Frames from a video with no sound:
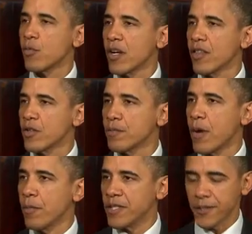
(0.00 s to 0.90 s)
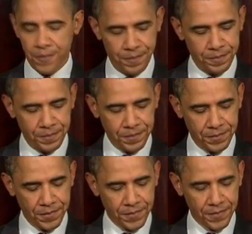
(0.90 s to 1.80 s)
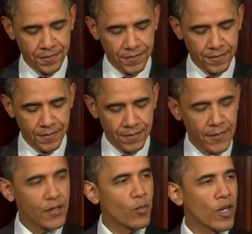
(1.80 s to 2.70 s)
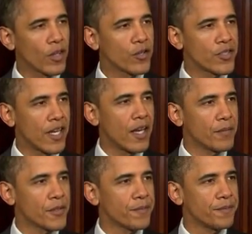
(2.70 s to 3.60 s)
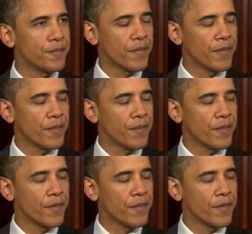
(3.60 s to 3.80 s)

is one of those moments. This is one of those times.